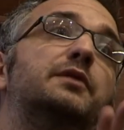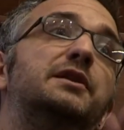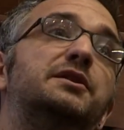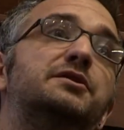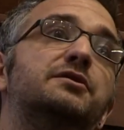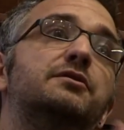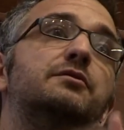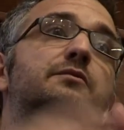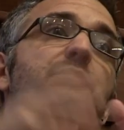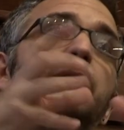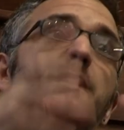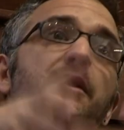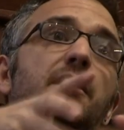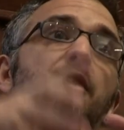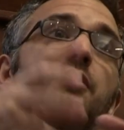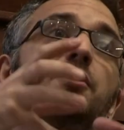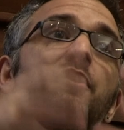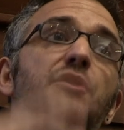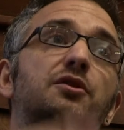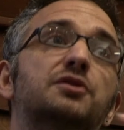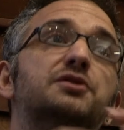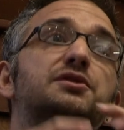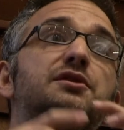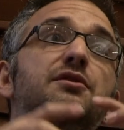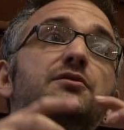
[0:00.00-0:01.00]
we do within our
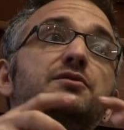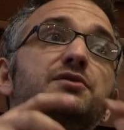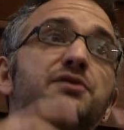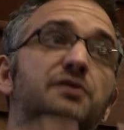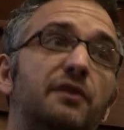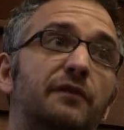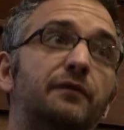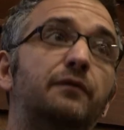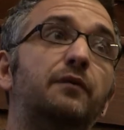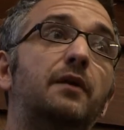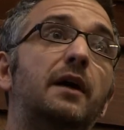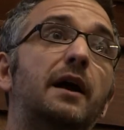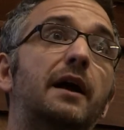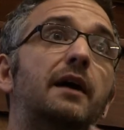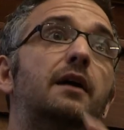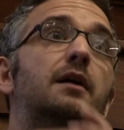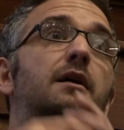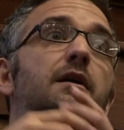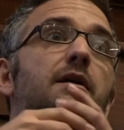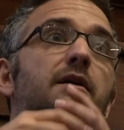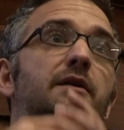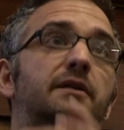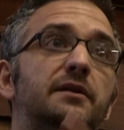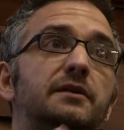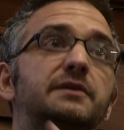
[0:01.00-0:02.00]
console
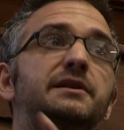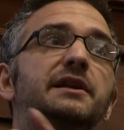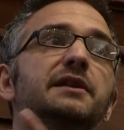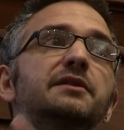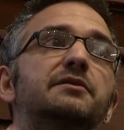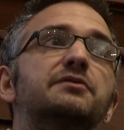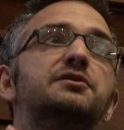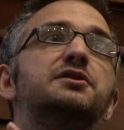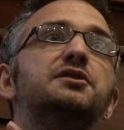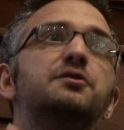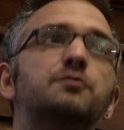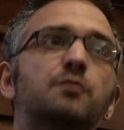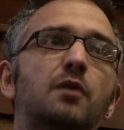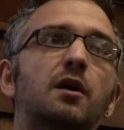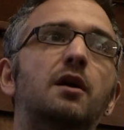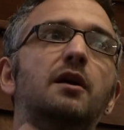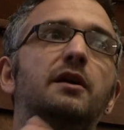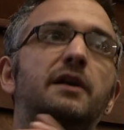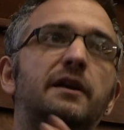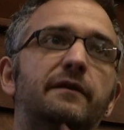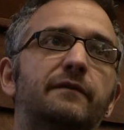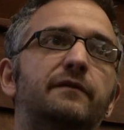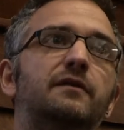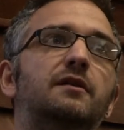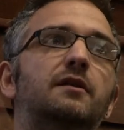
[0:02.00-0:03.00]
software continues to
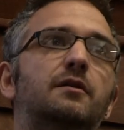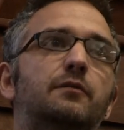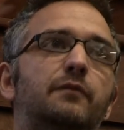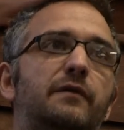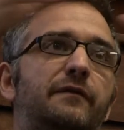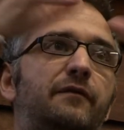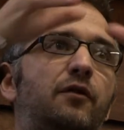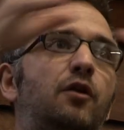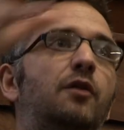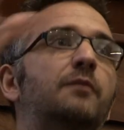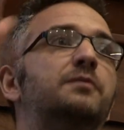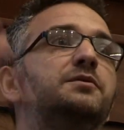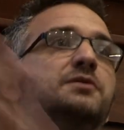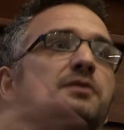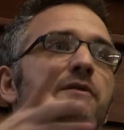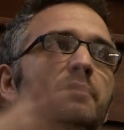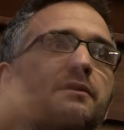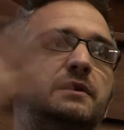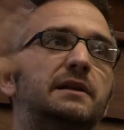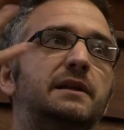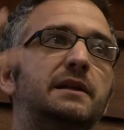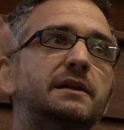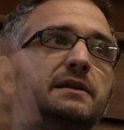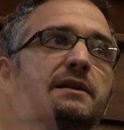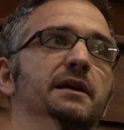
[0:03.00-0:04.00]
work, even though we've hopped
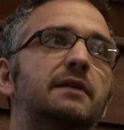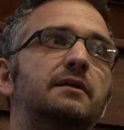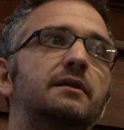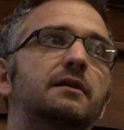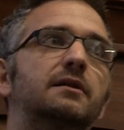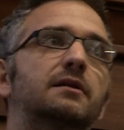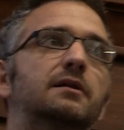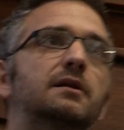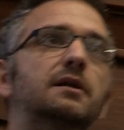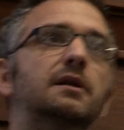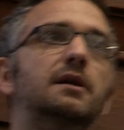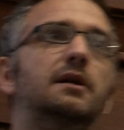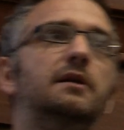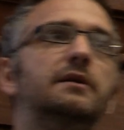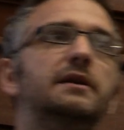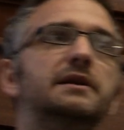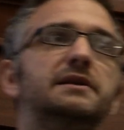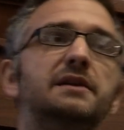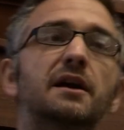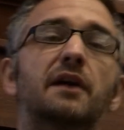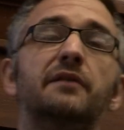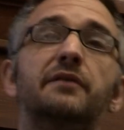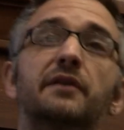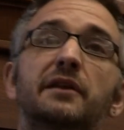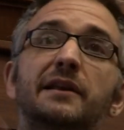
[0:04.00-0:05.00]
onto this other
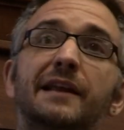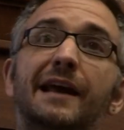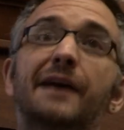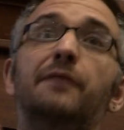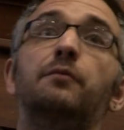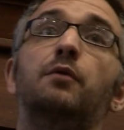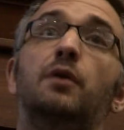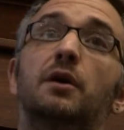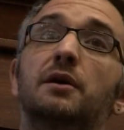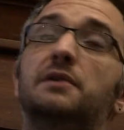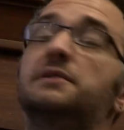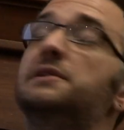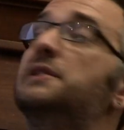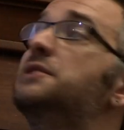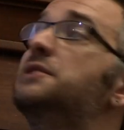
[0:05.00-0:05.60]
network